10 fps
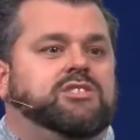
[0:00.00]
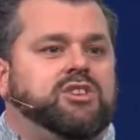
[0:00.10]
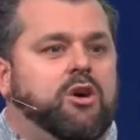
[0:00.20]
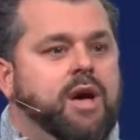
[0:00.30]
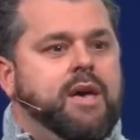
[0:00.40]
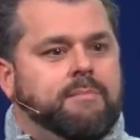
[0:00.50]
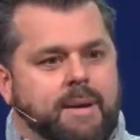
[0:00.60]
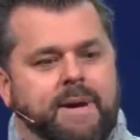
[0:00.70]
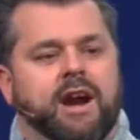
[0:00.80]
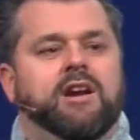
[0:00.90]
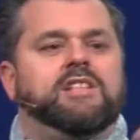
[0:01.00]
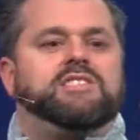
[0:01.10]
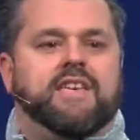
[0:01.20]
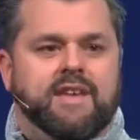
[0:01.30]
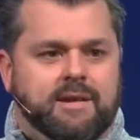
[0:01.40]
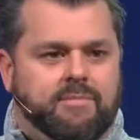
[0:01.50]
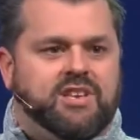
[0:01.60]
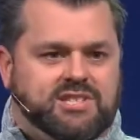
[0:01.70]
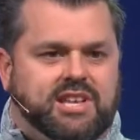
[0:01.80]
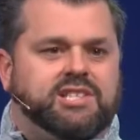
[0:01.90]
And so my parents and then
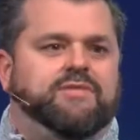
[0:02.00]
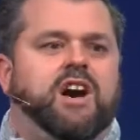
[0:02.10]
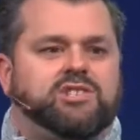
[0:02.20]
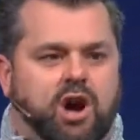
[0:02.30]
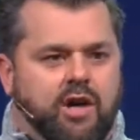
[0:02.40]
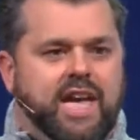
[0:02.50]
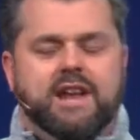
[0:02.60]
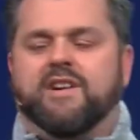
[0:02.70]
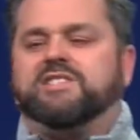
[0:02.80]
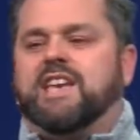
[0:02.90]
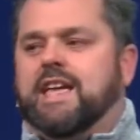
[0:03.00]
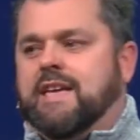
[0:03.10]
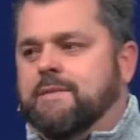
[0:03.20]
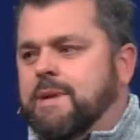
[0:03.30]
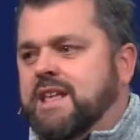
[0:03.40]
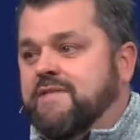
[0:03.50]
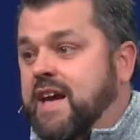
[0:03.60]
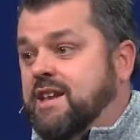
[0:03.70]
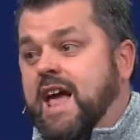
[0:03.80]
the six of us, all eight of us, get in the minivan.